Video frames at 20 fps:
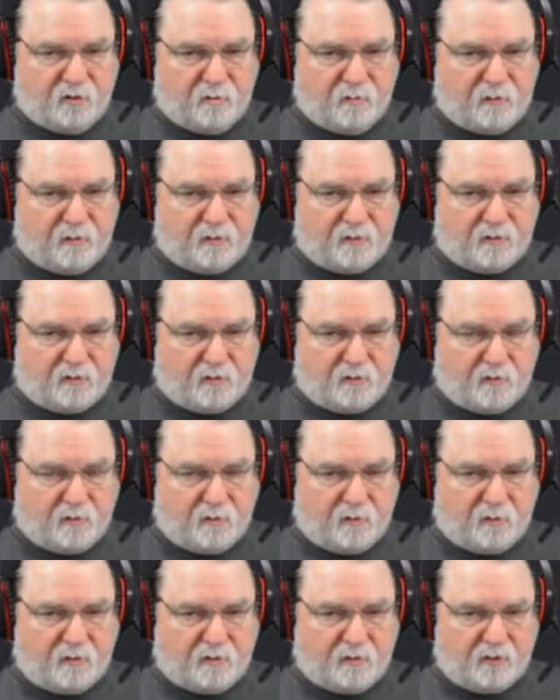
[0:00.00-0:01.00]
picture
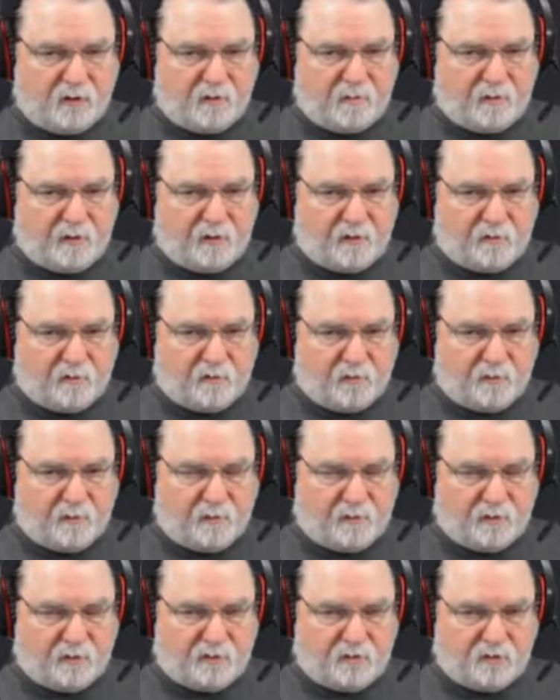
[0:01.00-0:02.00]
or a JPEG or a
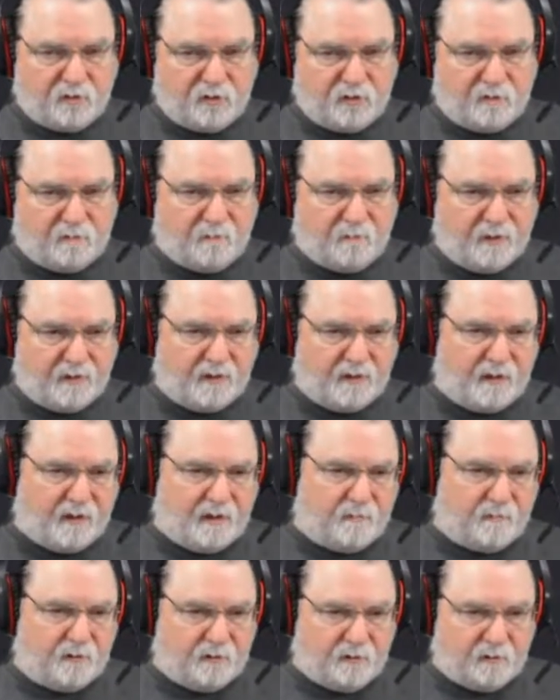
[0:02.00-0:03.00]
PNG. They
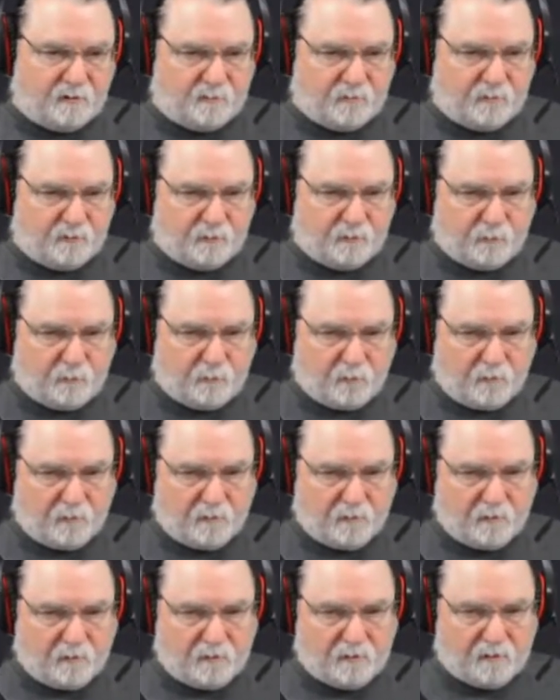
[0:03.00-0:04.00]
can't be an MP4,
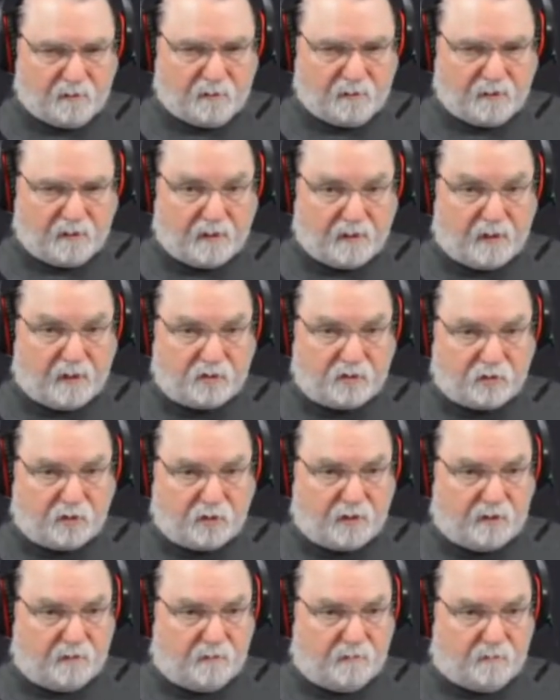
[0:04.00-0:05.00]
and I
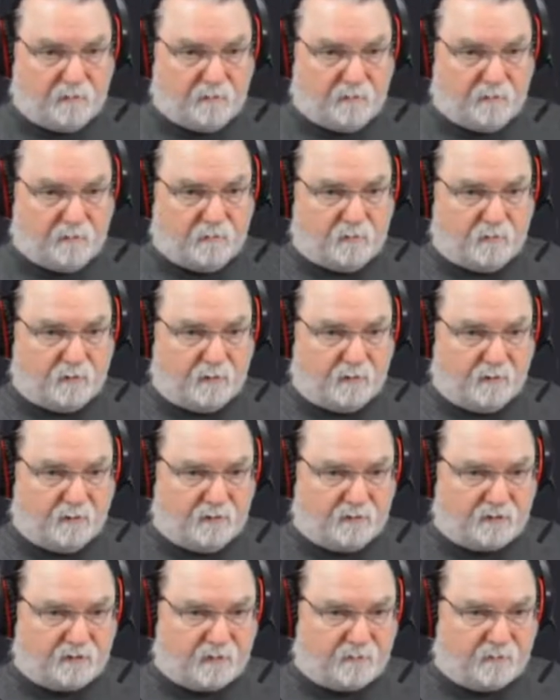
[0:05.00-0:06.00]
tried,
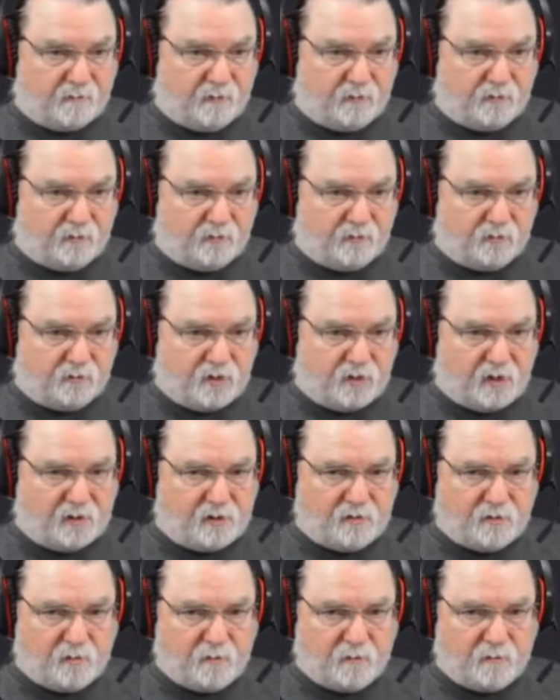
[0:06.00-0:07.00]
unless that feature is
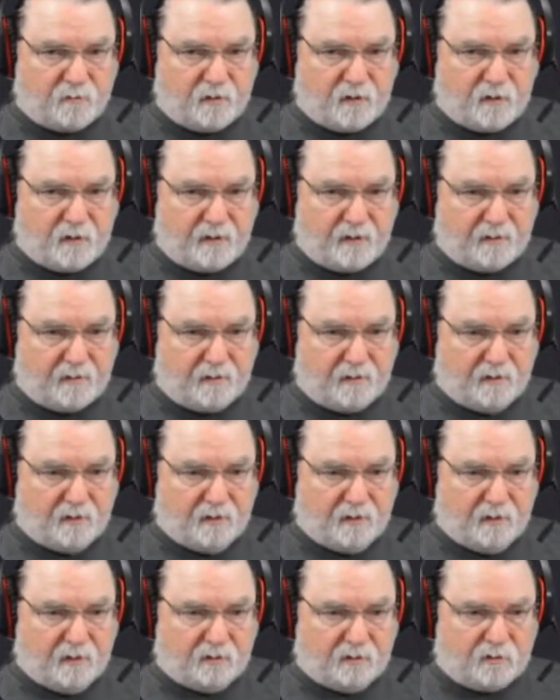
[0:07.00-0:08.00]
changed overnight.
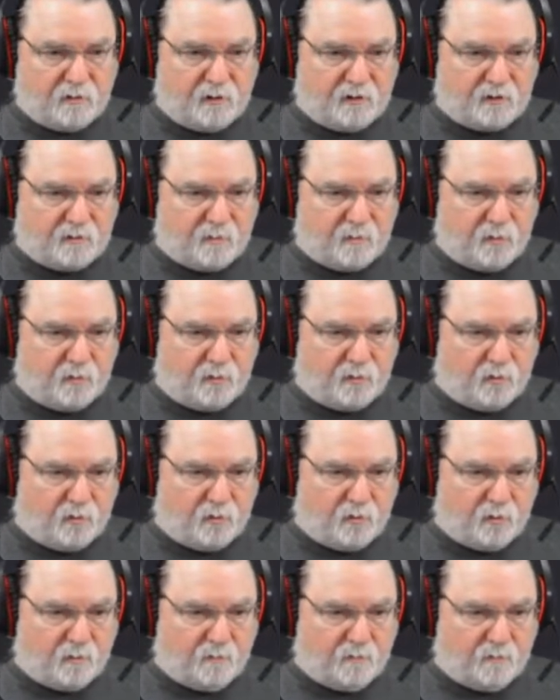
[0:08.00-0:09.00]
So that's pretty
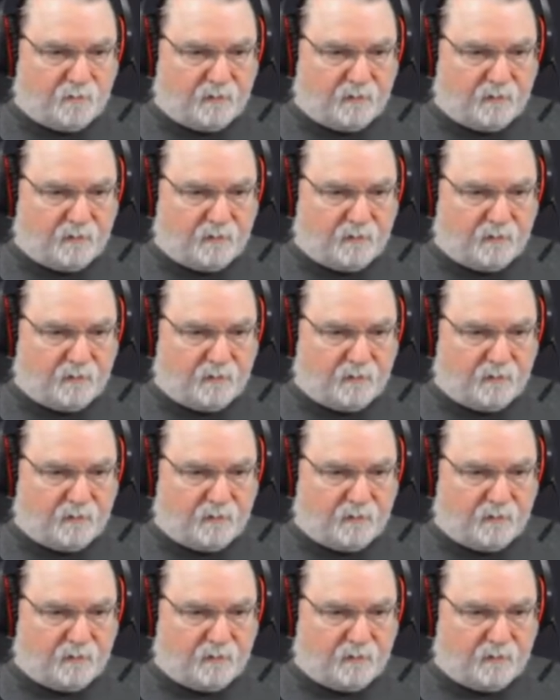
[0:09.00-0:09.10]
cool.